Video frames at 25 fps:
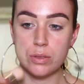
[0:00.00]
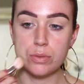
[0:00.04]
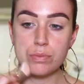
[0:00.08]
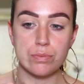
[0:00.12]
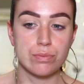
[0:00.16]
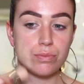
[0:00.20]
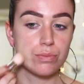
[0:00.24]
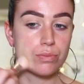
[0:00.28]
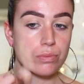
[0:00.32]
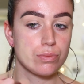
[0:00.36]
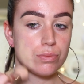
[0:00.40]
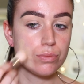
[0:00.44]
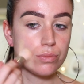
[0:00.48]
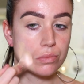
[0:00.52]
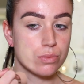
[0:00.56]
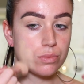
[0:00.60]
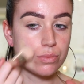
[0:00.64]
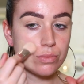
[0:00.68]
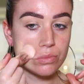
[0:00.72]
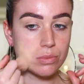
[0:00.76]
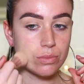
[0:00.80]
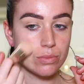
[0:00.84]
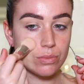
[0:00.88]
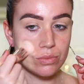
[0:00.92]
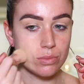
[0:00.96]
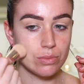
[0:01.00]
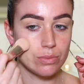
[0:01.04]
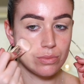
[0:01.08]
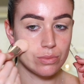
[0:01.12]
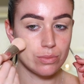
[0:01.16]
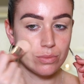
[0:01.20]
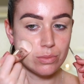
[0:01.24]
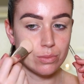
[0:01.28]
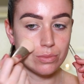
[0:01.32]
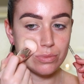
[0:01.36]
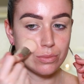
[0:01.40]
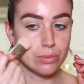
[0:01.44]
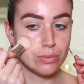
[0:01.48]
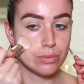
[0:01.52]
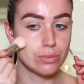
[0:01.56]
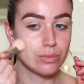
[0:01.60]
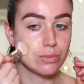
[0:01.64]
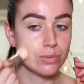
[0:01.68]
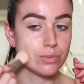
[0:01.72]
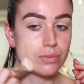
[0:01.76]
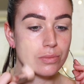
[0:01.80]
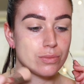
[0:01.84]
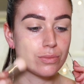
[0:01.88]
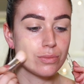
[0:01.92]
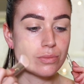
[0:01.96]

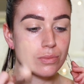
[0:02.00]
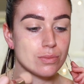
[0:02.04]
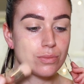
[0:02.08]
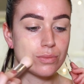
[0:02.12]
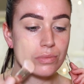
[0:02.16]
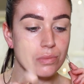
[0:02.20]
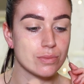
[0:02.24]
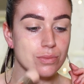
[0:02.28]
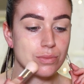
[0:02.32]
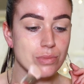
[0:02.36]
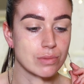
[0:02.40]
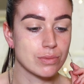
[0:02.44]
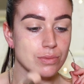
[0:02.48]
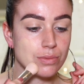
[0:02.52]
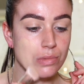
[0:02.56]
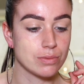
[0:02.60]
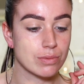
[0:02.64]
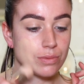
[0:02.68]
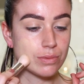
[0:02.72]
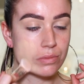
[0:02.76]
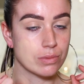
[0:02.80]
No one is speaking in this clip.